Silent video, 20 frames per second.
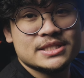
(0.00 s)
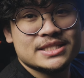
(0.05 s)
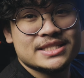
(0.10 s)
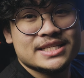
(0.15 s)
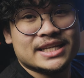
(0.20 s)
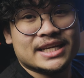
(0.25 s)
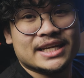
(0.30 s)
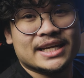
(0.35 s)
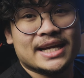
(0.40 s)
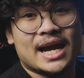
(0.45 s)

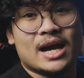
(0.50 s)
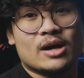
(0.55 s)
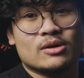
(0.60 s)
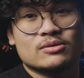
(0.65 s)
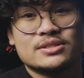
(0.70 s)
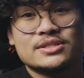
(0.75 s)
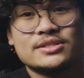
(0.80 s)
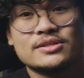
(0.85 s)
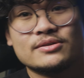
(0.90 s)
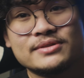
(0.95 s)
sticking
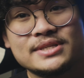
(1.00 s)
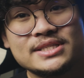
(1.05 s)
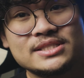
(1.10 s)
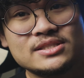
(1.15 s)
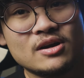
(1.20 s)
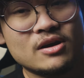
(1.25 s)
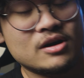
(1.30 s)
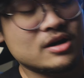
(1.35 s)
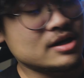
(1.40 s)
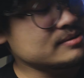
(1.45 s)
out. So
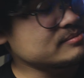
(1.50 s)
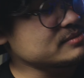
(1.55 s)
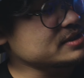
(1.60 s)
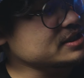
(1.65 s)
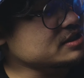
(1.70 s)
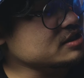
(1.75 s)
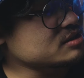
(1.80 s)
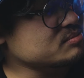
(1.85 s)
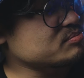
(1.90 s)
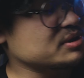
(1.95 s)
this arm
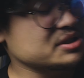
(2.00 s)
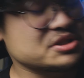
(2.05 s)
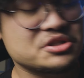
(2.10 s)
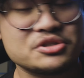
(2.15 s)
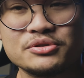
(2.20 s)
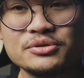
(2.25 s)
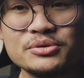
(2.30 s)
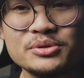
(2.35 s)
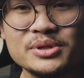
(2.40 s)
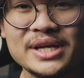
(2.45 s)
is just
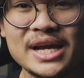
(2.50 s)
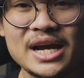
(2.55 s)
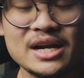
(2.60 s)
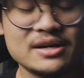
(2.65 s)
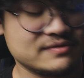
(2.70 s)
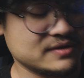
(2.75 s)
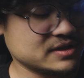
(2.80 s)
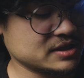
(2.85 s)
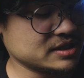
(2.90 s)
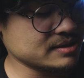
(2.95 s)
protruding out
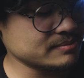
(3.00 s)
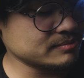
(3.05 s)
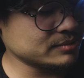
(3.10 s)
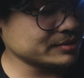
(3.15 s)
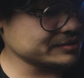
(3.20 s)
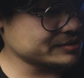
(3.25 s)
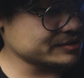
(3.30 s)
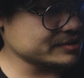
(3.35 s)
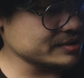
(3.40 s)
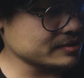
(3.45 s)
of the
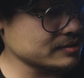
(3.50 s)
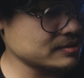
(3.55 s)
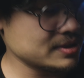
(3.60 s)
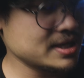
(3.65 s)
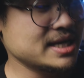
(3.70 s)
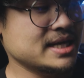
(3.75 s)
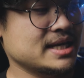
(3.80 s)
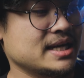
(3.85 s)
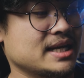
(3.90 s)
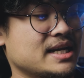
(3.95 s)
gimbal, so
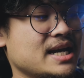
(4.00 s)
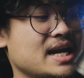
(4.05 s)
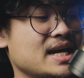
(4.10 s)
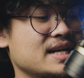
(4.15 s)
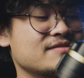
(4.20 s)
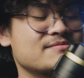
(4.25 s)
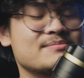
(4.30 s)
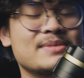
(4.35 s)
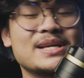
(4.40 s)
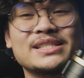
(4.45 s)
it
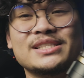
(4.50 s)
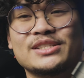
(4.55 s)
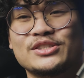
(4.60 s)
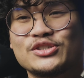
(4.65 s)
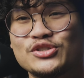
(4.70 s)
kind of makes it